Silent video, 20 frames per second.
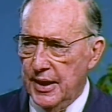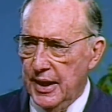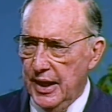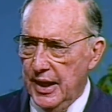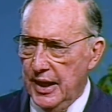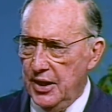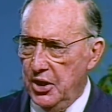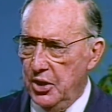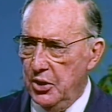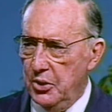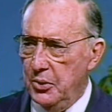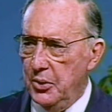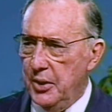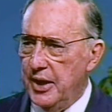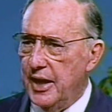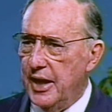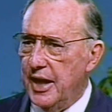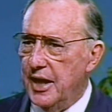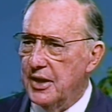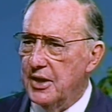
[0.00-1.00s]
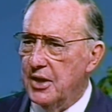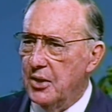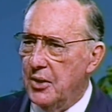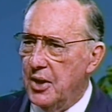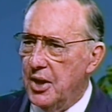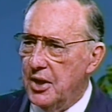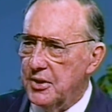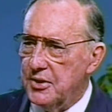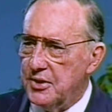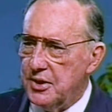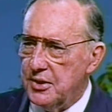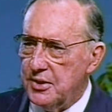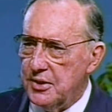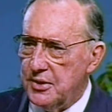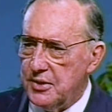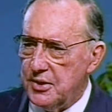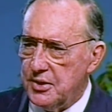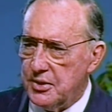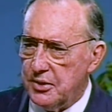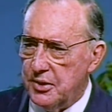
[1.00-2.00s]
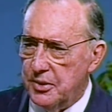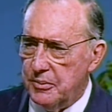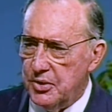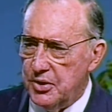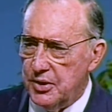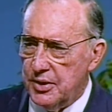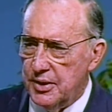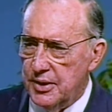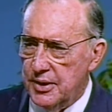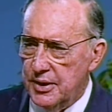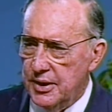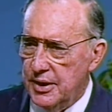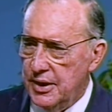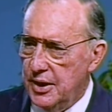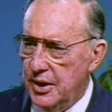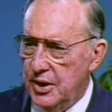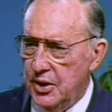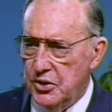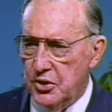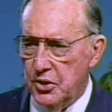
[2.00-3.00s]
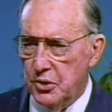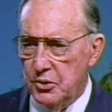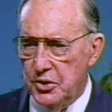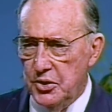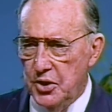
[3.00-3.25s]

He knew he had no answer to the Scripture. So